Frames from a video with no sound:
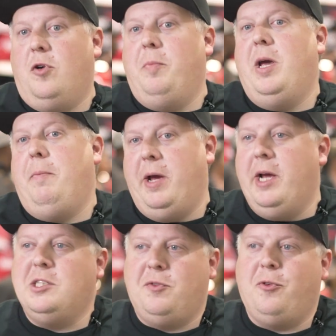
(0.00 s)
Fullbay
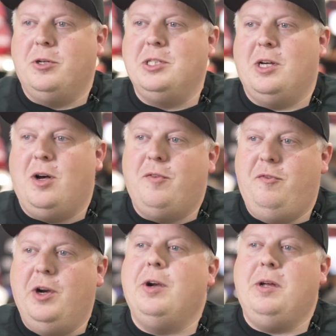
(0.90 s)
pays for itself
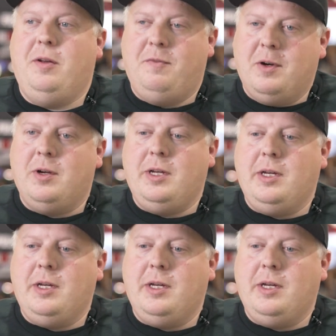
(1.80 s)
very, very